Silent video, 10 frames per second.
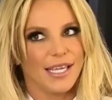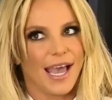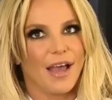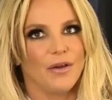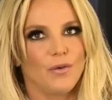
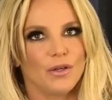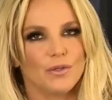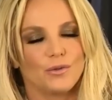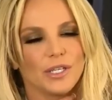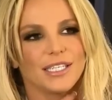Yeah, it, well, it
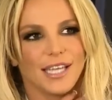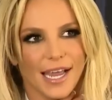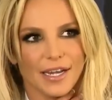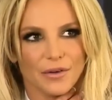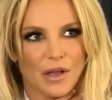was really
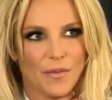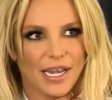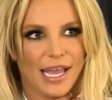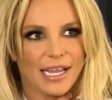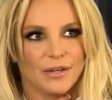tight around my
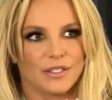neck.